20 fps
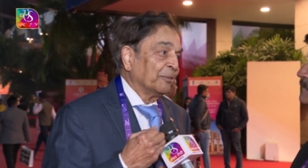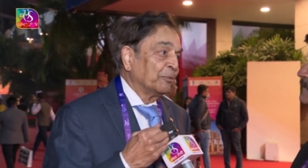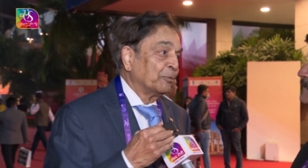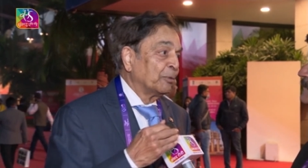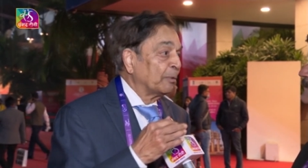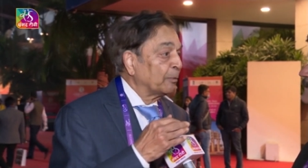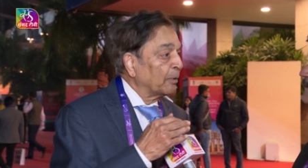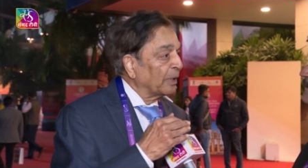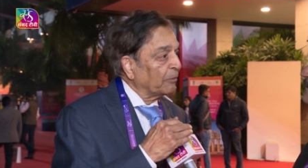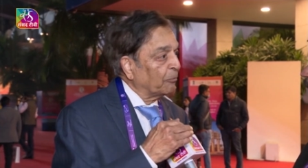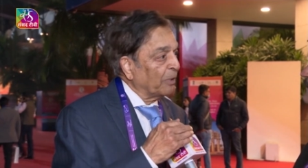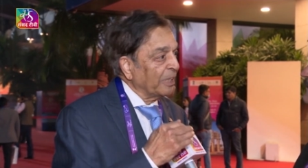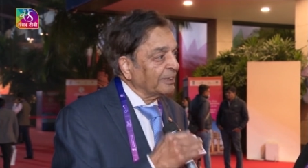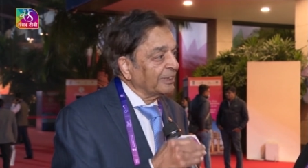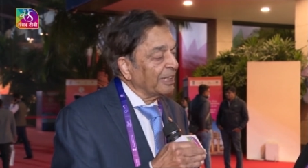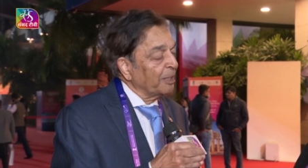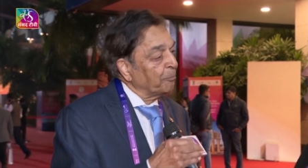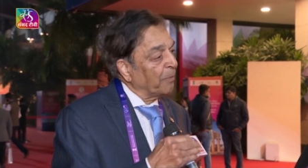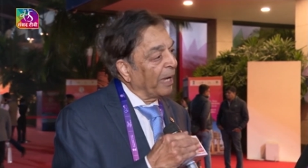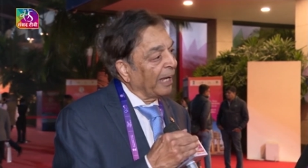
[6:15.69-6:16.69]
We were worse
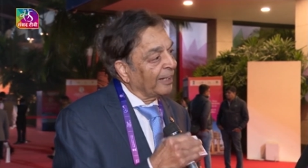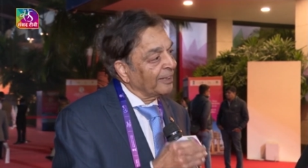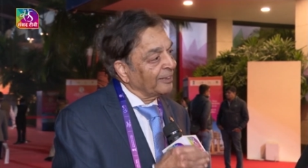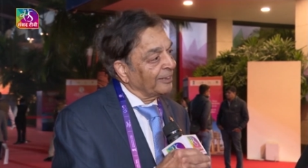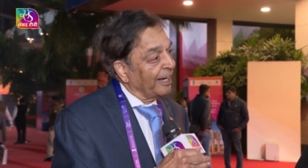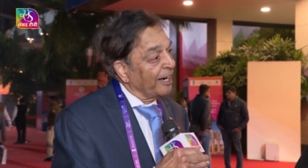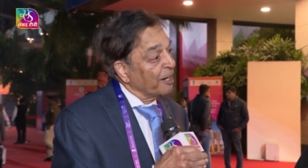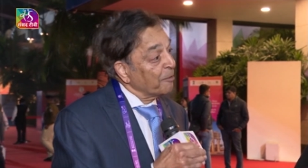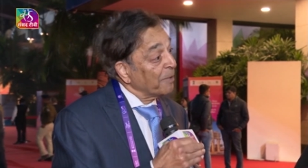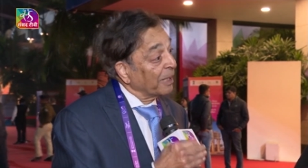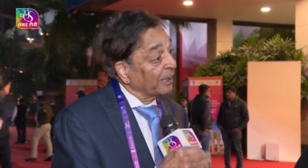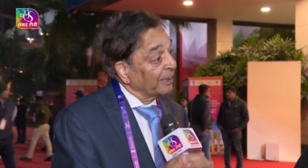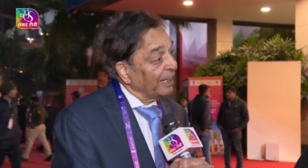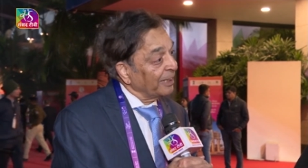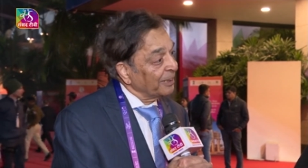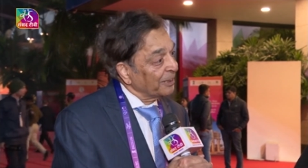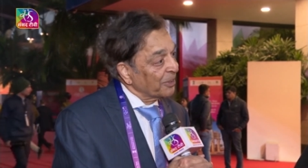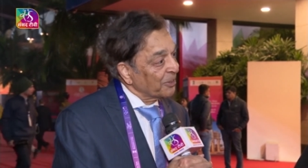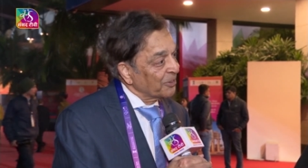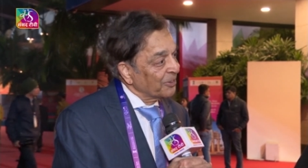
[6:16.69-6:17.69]
than Pakistan and
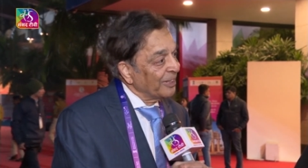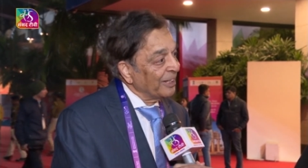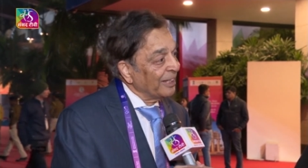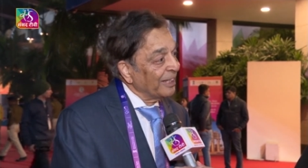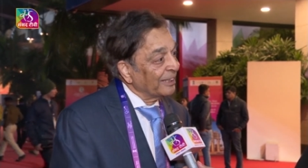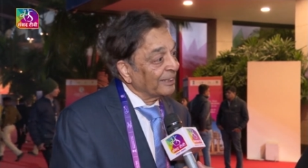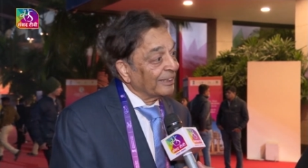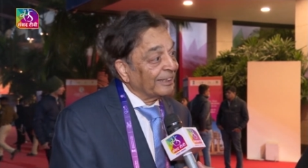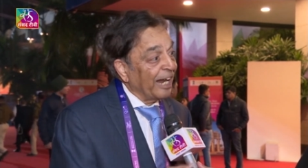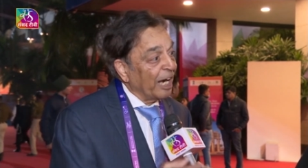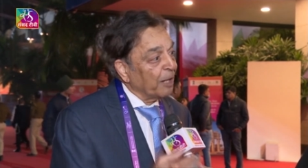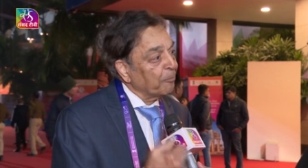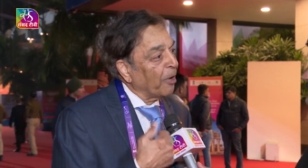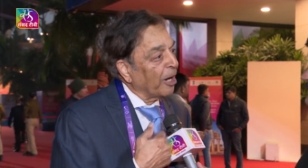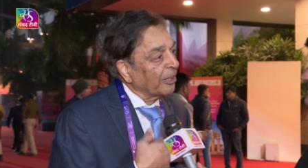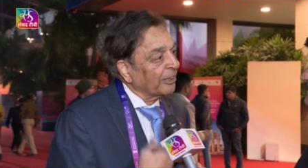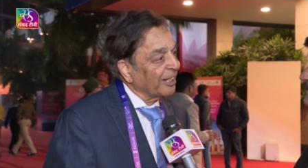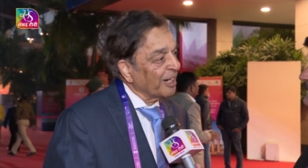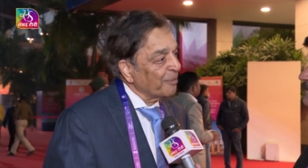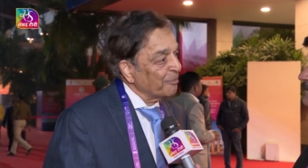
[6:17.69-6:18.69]
Bangladesh. That
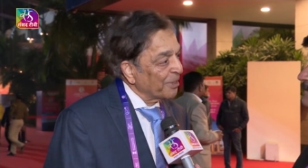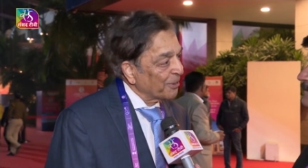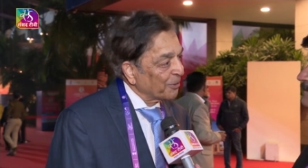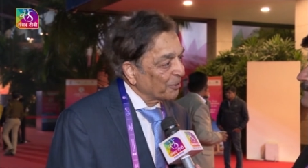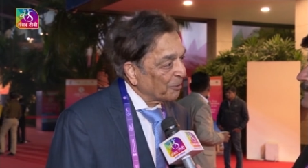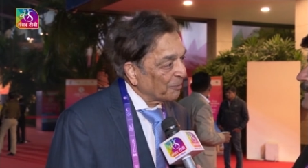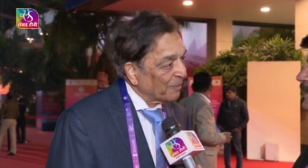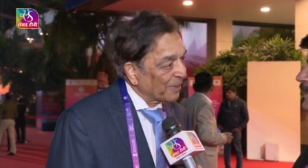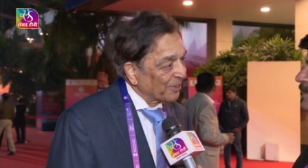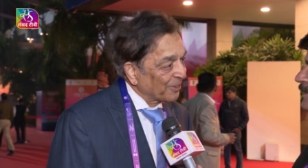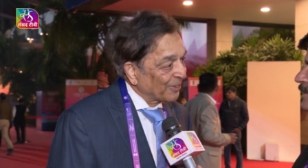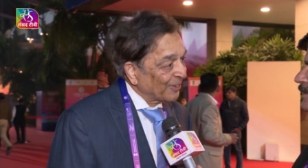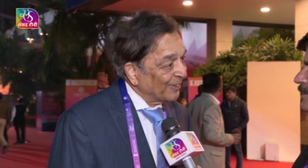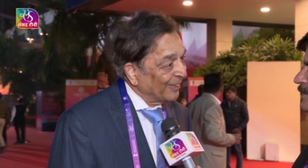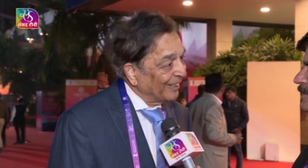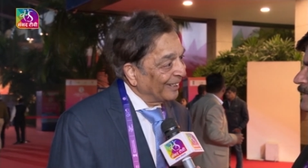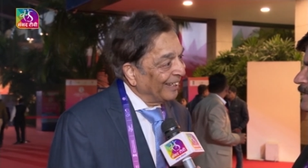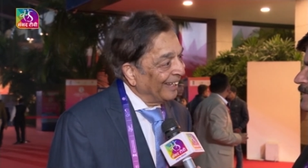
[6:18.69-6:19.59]
bothered me too much.